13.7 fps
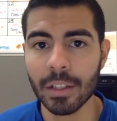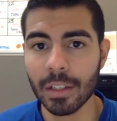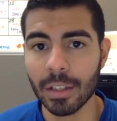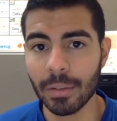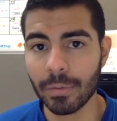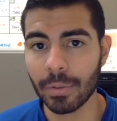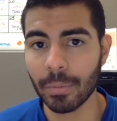
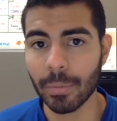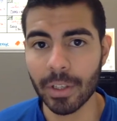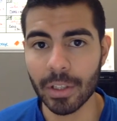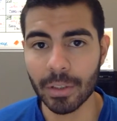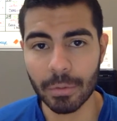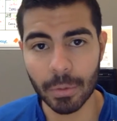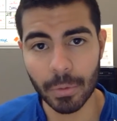and from there
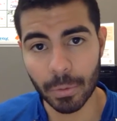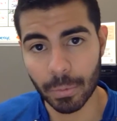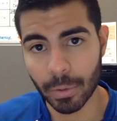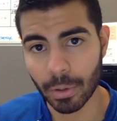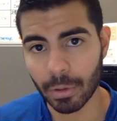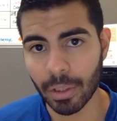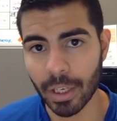you
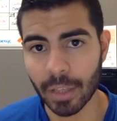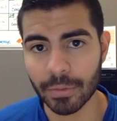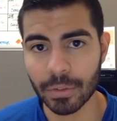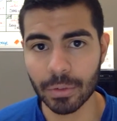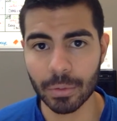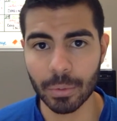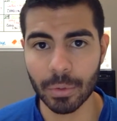probably have
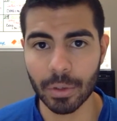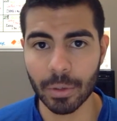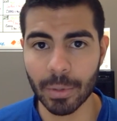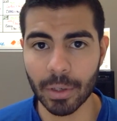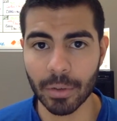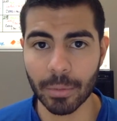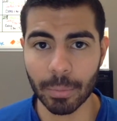to worry
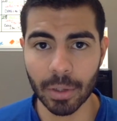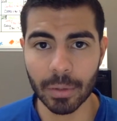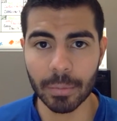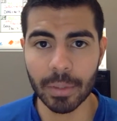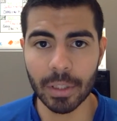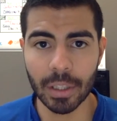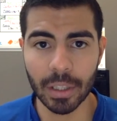about the
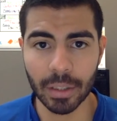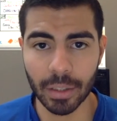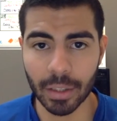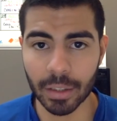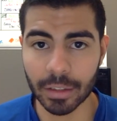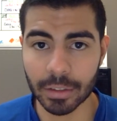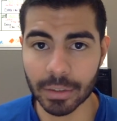plumbing and the
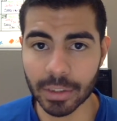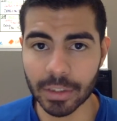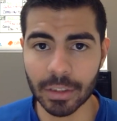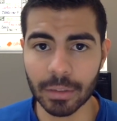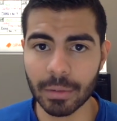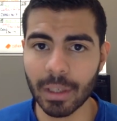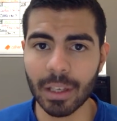
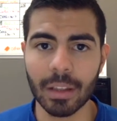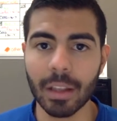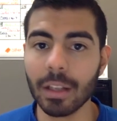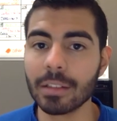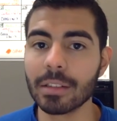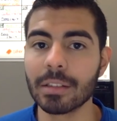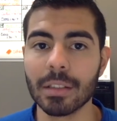electricity, right?
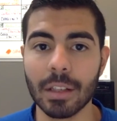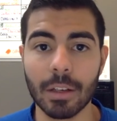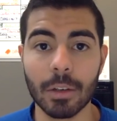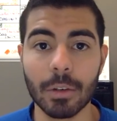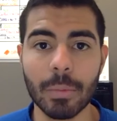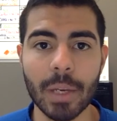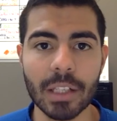That's a
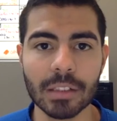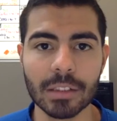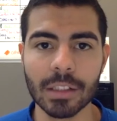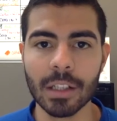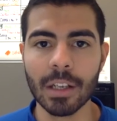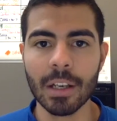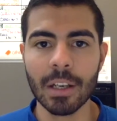whole mess.
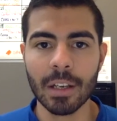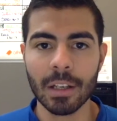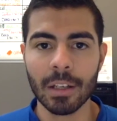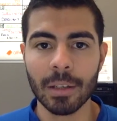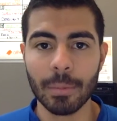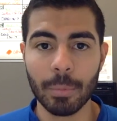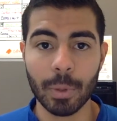
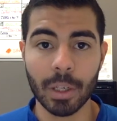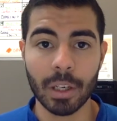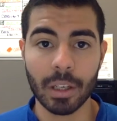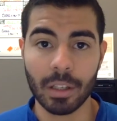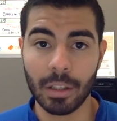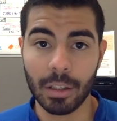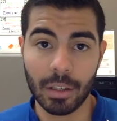
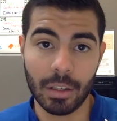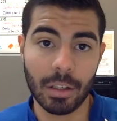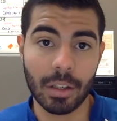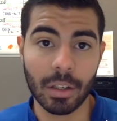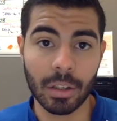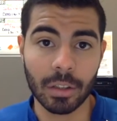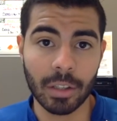But
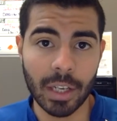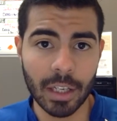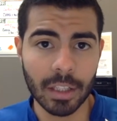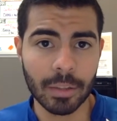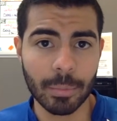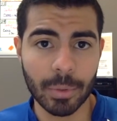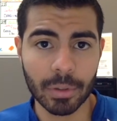
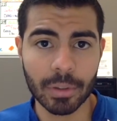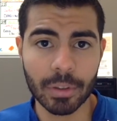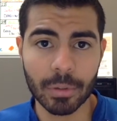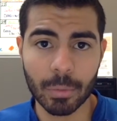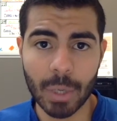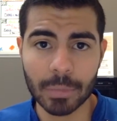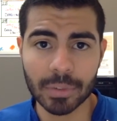online, building a
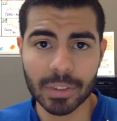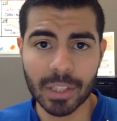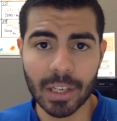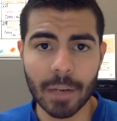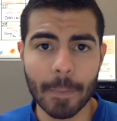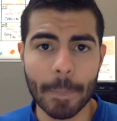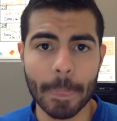
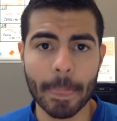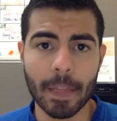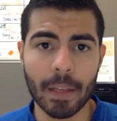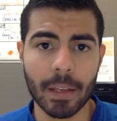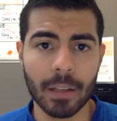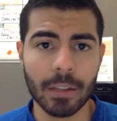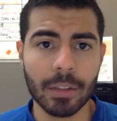website,
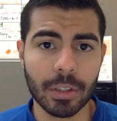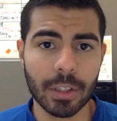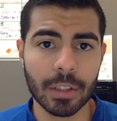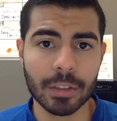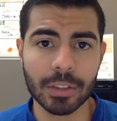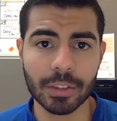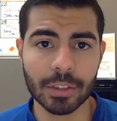you
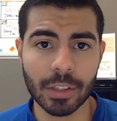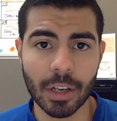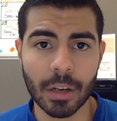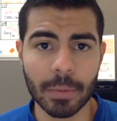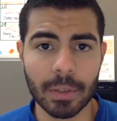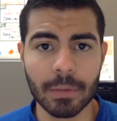can just copy